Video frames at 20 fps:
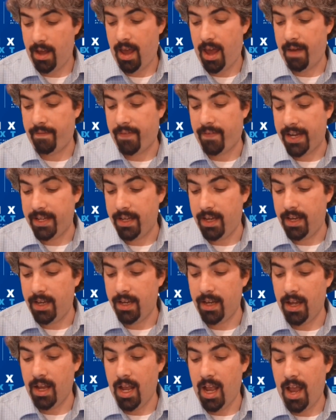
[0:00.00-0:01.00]
FID,
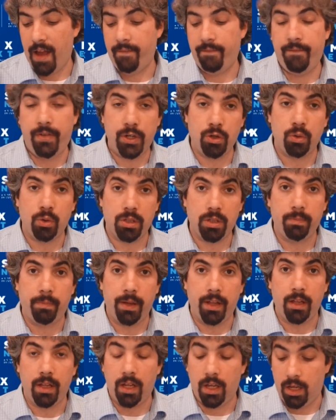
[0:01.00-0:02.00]
and visual
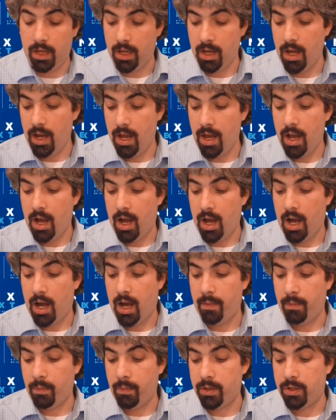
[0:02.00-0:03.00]
stability,
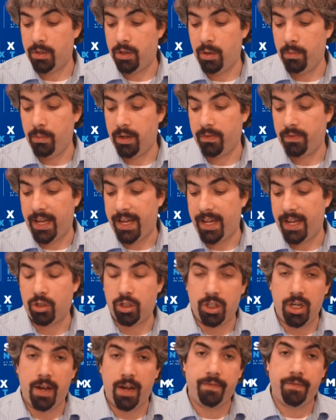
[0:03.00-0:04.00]
which is cumulative layout
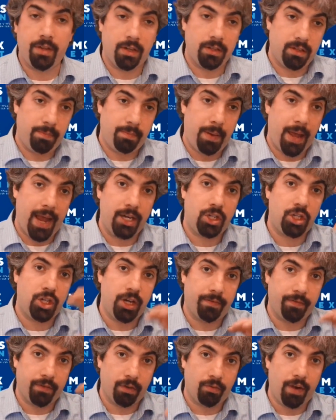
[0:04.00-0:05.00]
shift, does the page
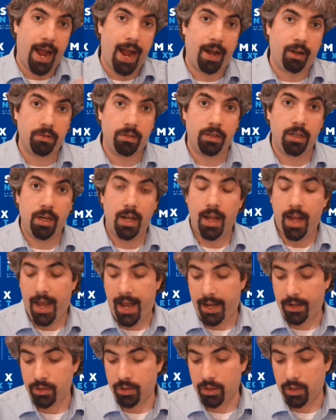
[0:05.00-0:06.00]
shift around
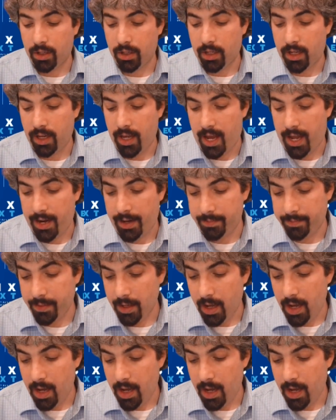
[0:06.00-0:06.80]
as you're looking at it.